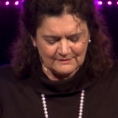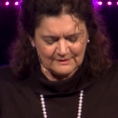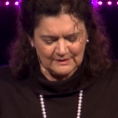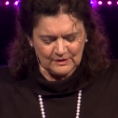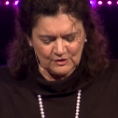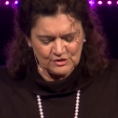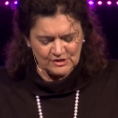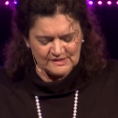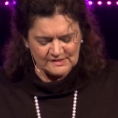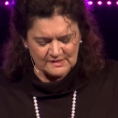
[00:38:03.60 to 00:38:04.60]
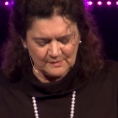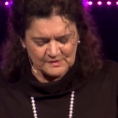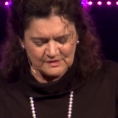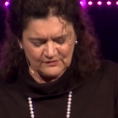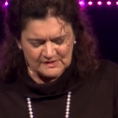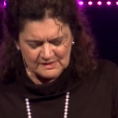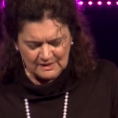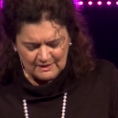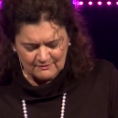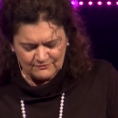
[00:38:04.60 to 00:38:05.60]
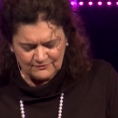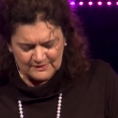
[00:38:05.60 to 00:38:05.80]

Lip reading: In ocean's depths of his love,